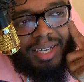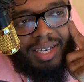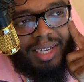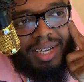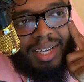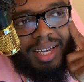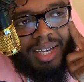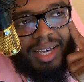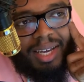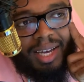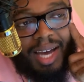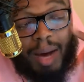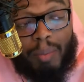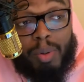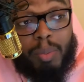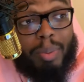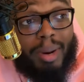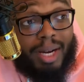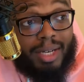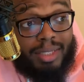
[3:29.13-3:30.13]
and I'm a
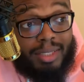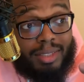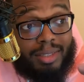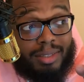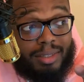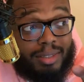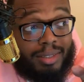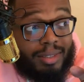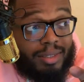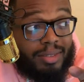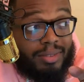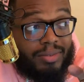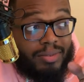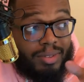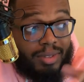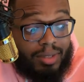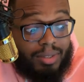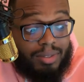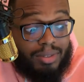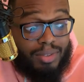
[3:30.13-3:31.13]
Pisces, for
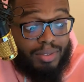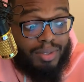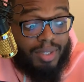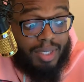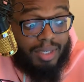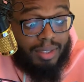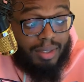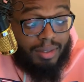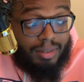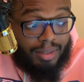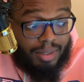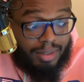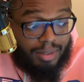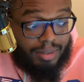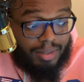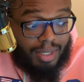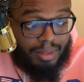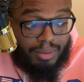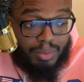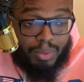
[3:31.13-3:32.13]
those of you that don't know.
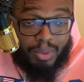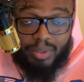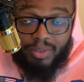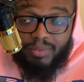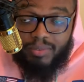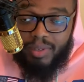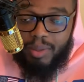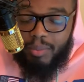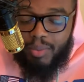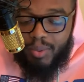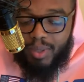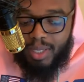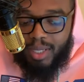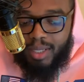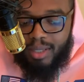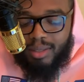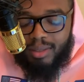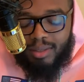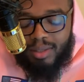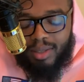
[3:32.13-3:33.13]
I was born in
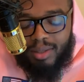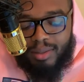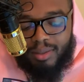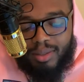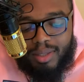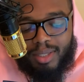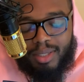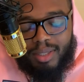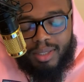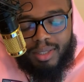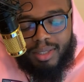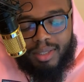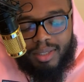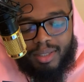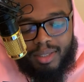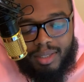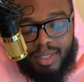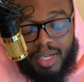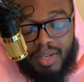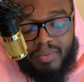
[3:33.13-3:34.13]
February, so
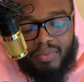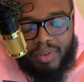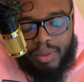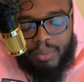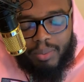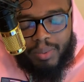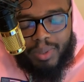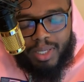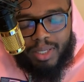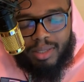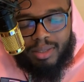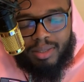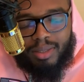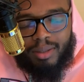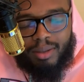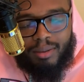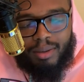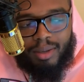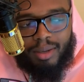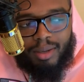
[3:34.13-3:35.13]
late February.
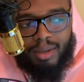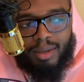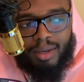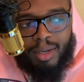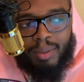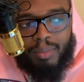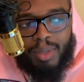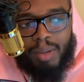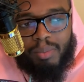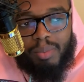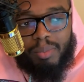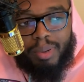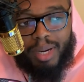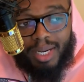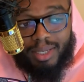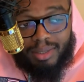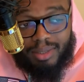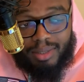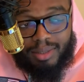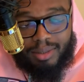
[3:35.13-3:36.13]
So I'm a
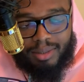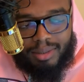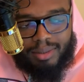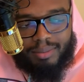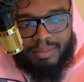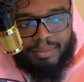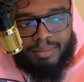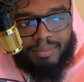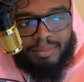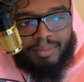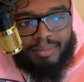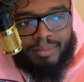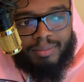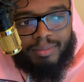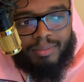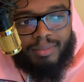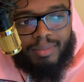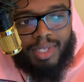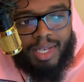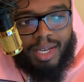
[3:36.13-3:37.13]
Pisces,
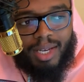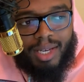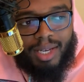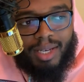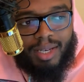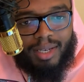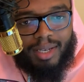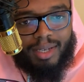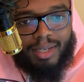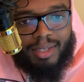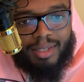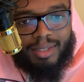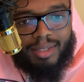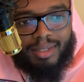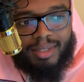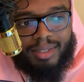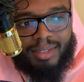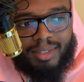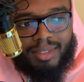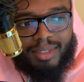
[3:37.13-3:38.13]
and
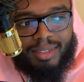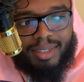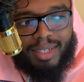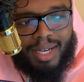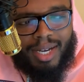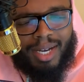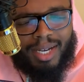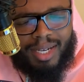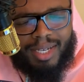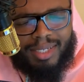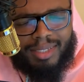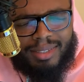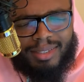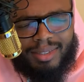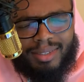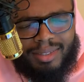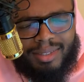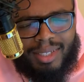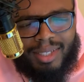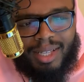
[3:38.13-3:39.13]
I guess
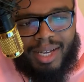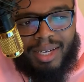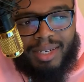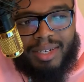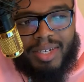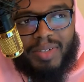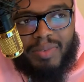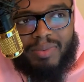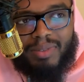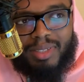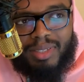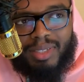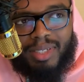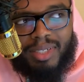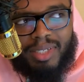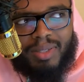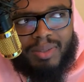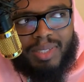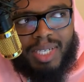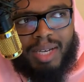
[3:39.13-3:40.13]
there's a lot of different
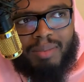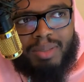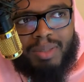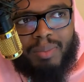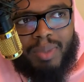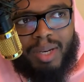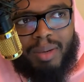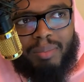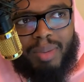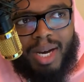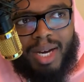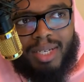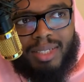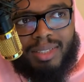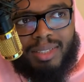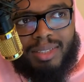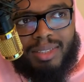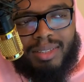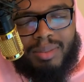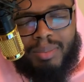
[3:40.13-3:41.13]
stereotypes about
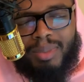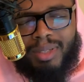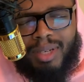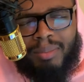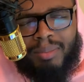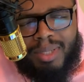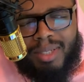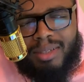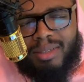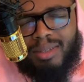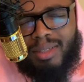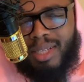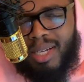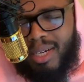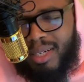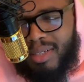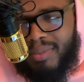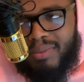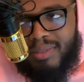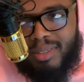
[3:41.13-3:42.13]
Pisces. But there's a lot
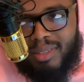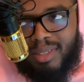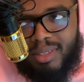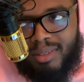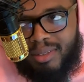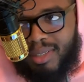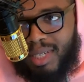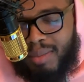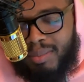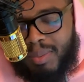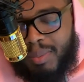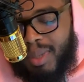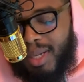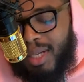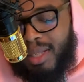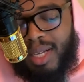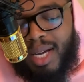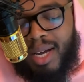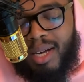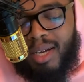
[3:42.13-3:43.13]
of different stereotypes
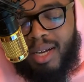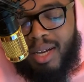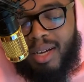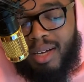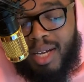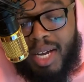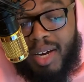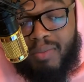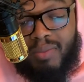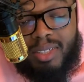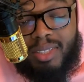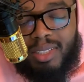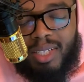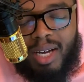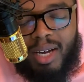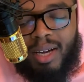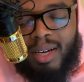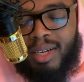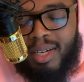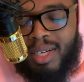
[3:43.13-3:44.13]
about every
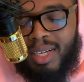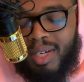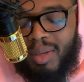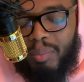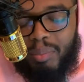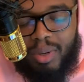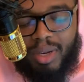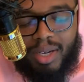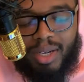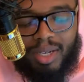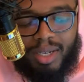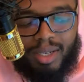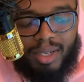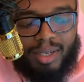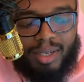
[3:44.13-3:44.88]
sign. But